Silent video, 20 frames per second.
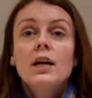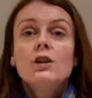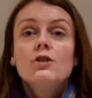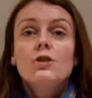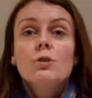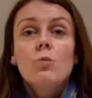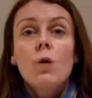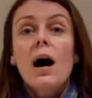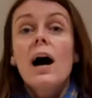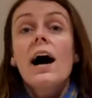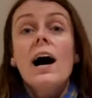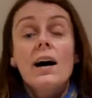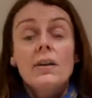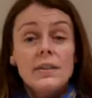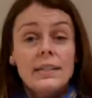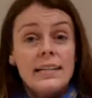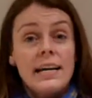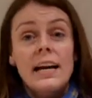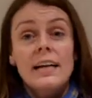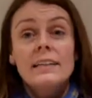So what
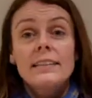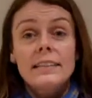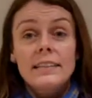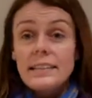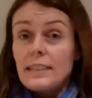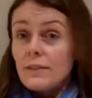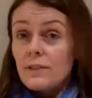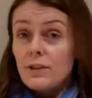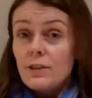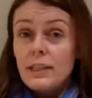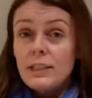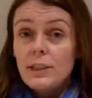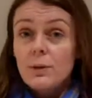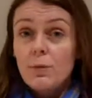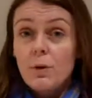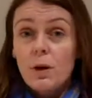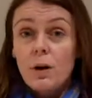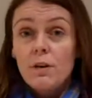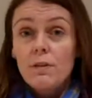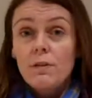are the tactics of trench
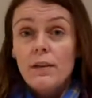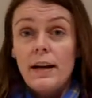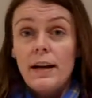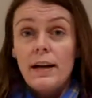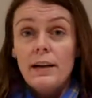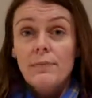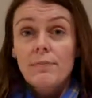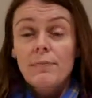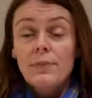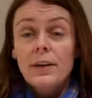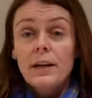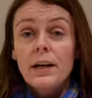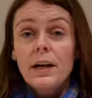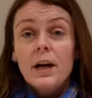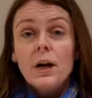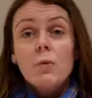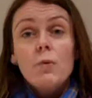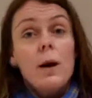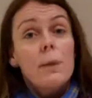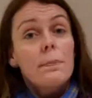warfare?
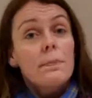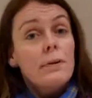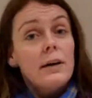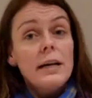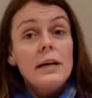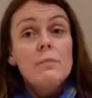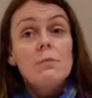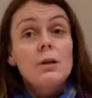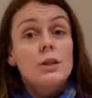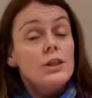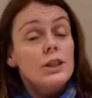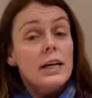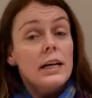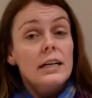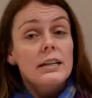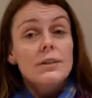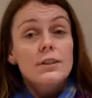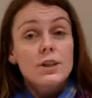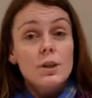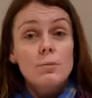Well, pretty much I
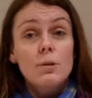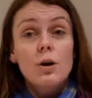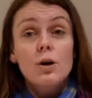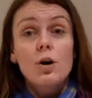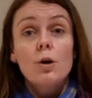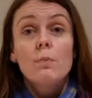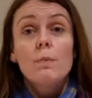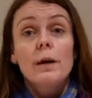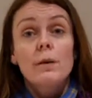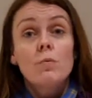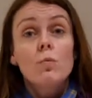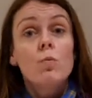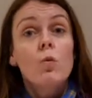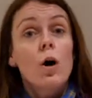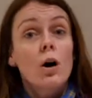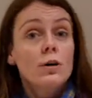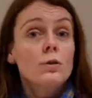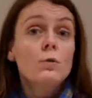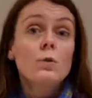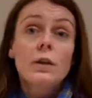can sum it up in
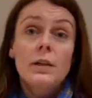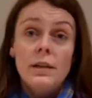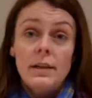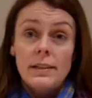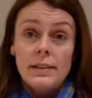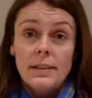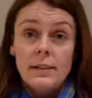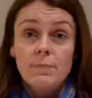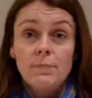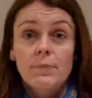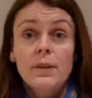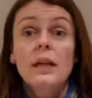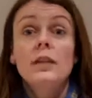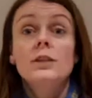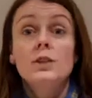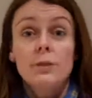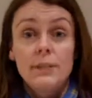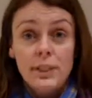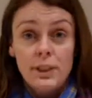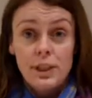one word:
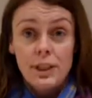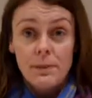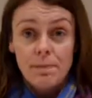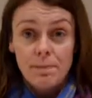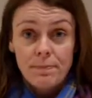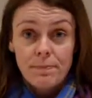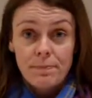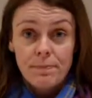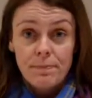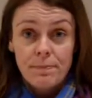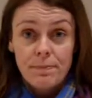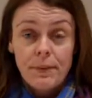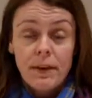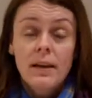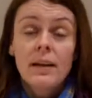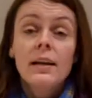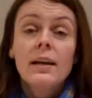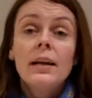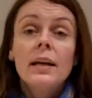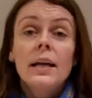attrition.
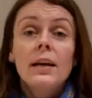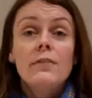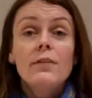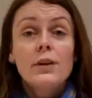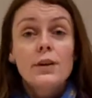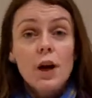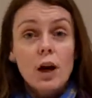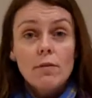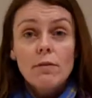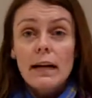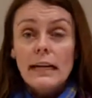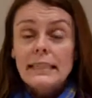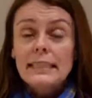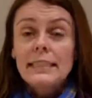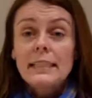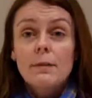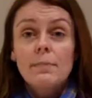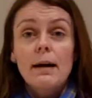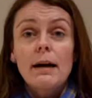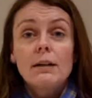If you're not
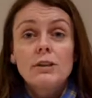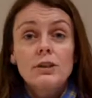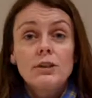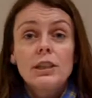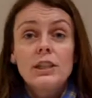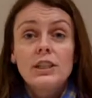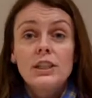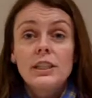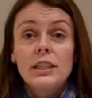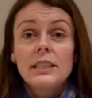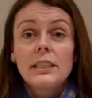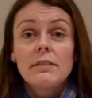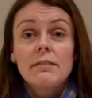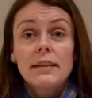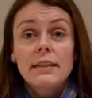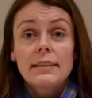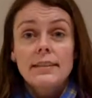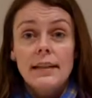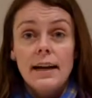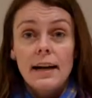writing about attrition in your
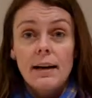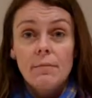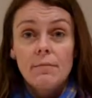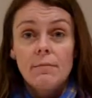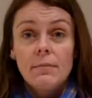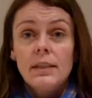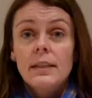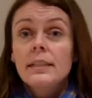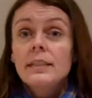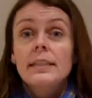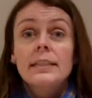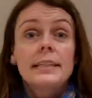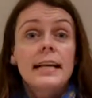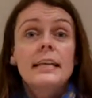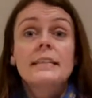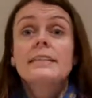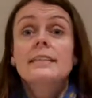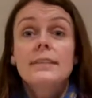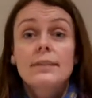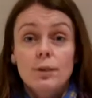exam, you're
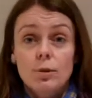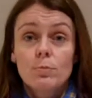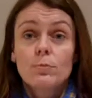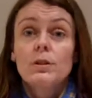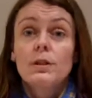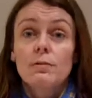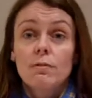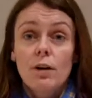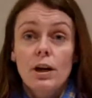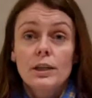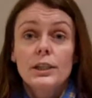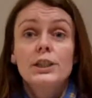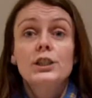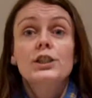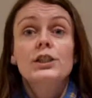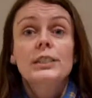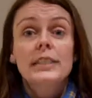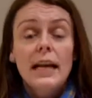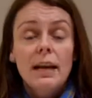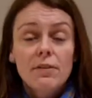getting something wrong. You
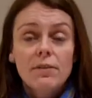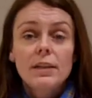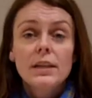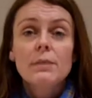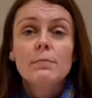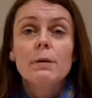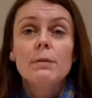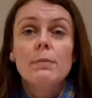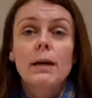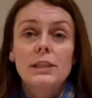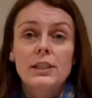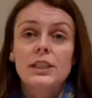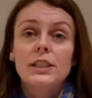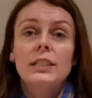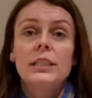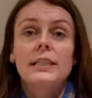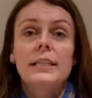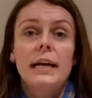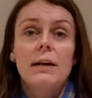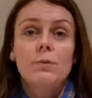should definitely be
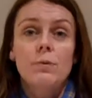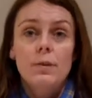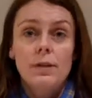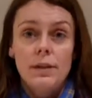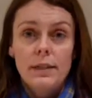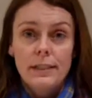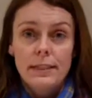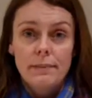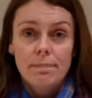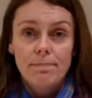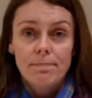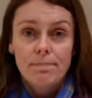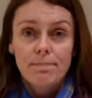mentioning that word.